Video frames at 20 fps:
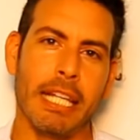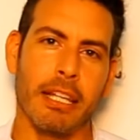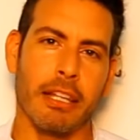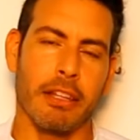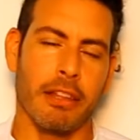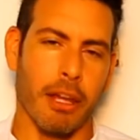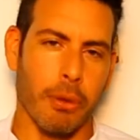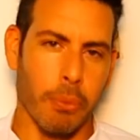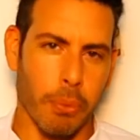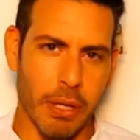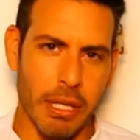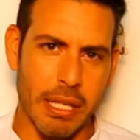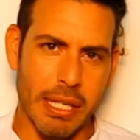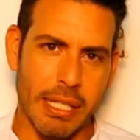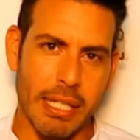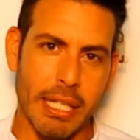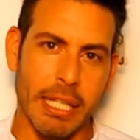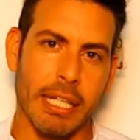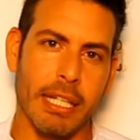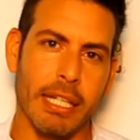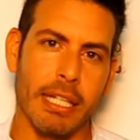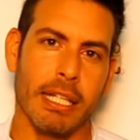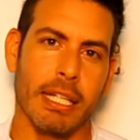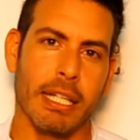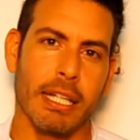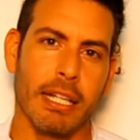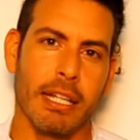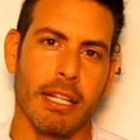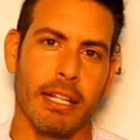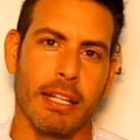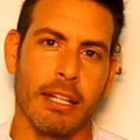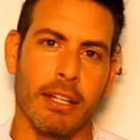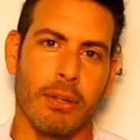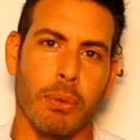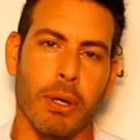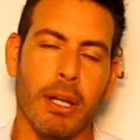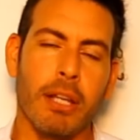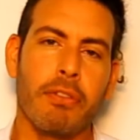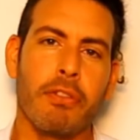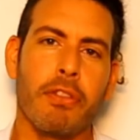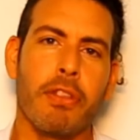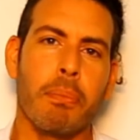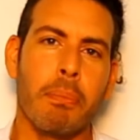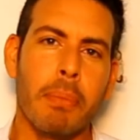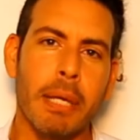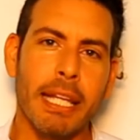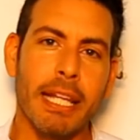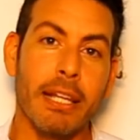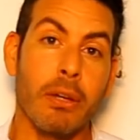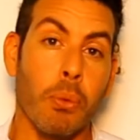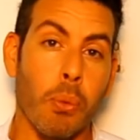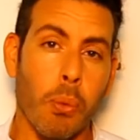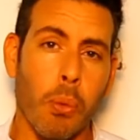that we seek? What if the meaning